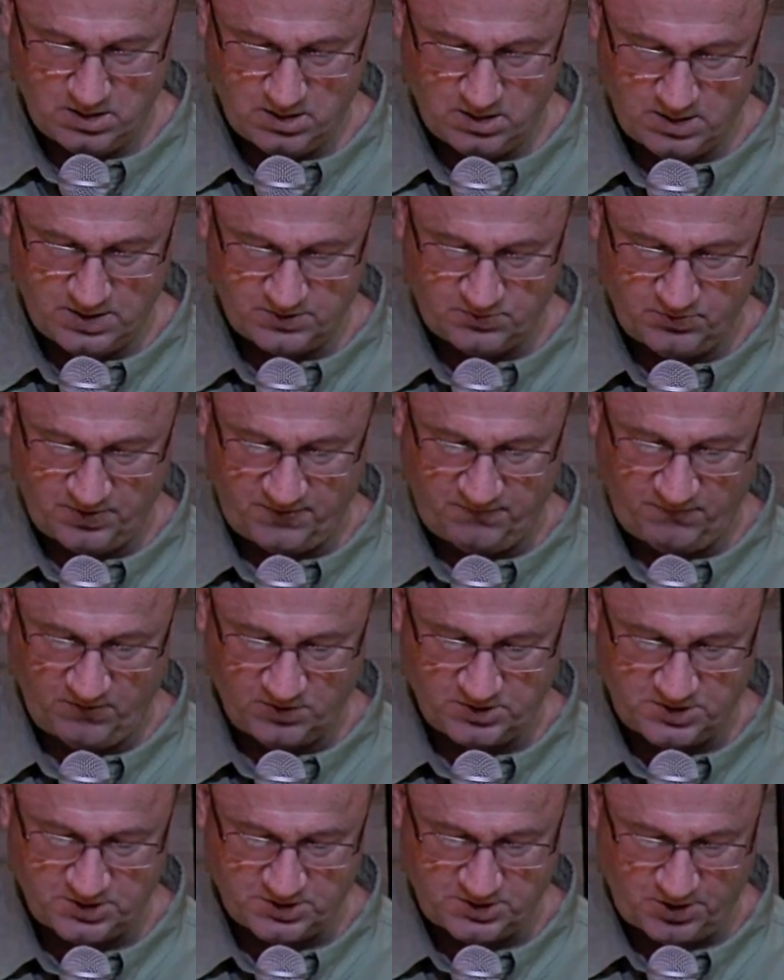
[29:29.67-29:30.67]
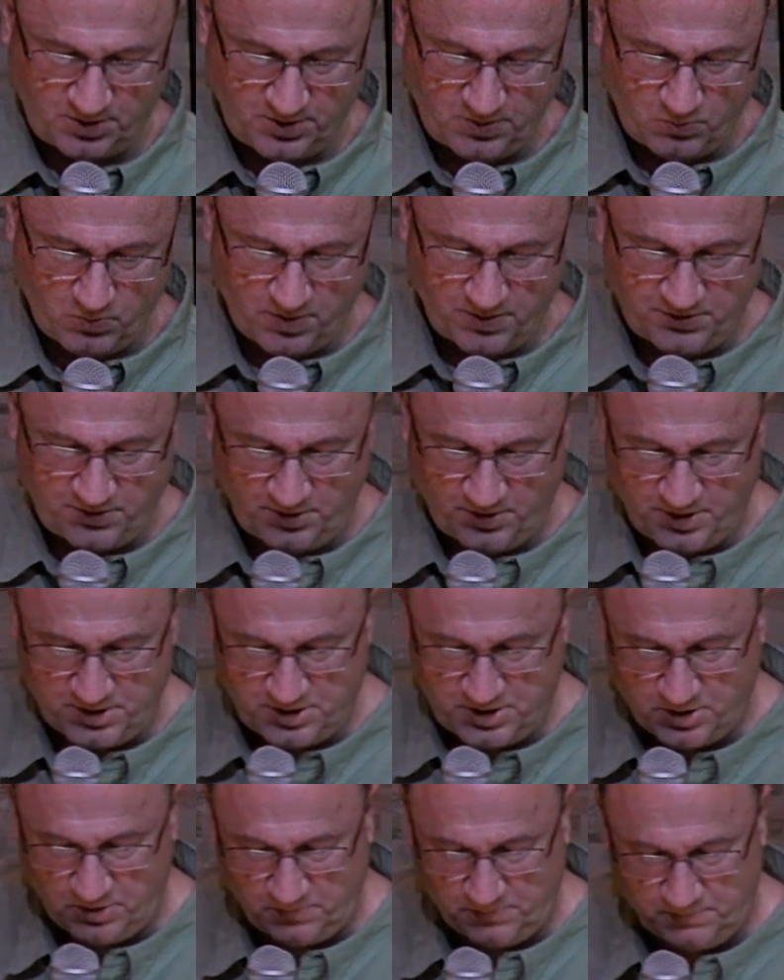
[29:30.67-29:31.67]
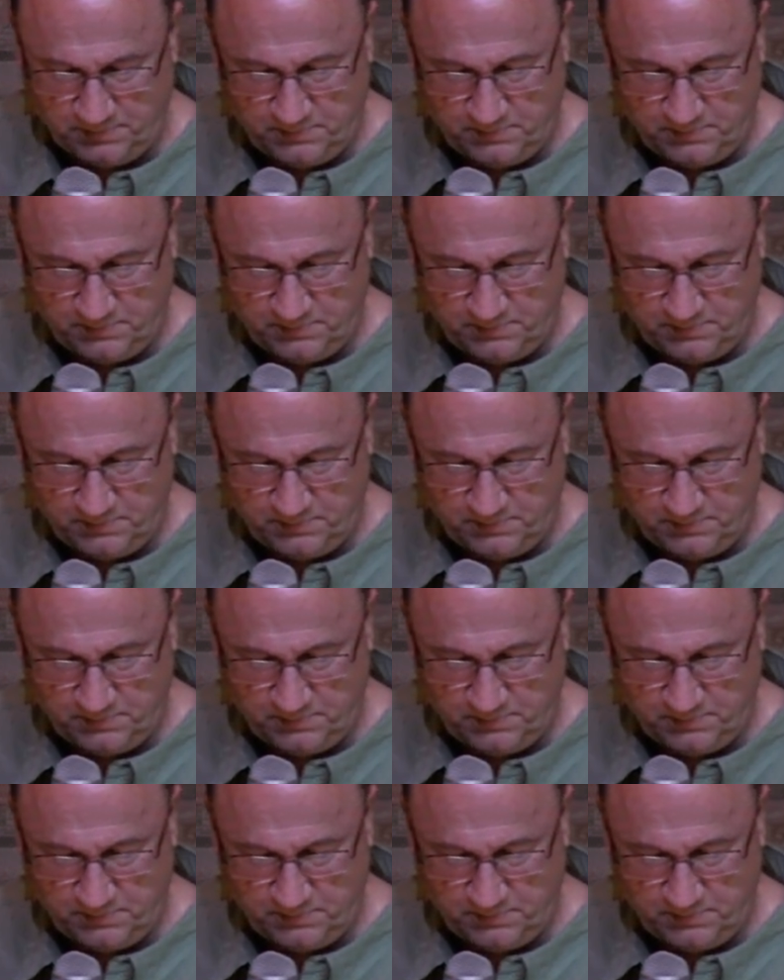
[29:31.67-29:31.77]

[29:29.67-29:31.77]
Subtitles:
Let's read verses 31, 32.